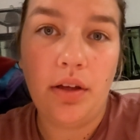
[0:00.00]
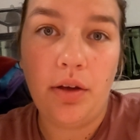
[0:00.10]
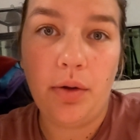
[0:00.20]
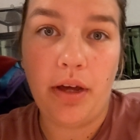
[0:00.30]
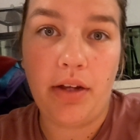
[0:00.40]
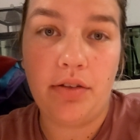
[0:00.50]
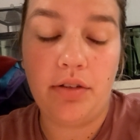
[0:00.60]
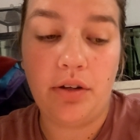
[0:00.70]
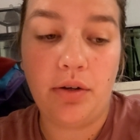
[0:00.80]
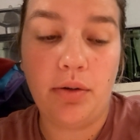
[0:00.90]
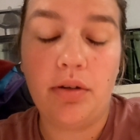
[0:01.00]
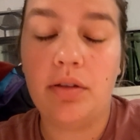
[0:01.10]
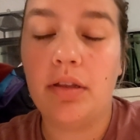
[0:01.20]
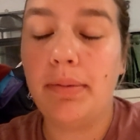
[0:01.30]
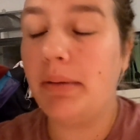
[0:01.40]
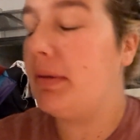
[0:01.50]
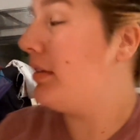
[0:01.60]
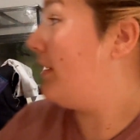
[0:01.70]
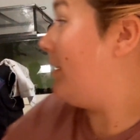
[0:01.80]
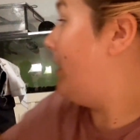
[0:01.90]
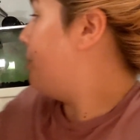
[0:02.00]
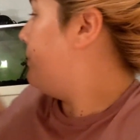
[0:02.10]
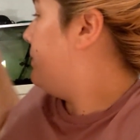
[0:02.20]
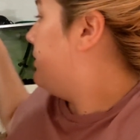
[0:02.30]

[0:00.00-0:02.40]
Okay, so the baby is asleep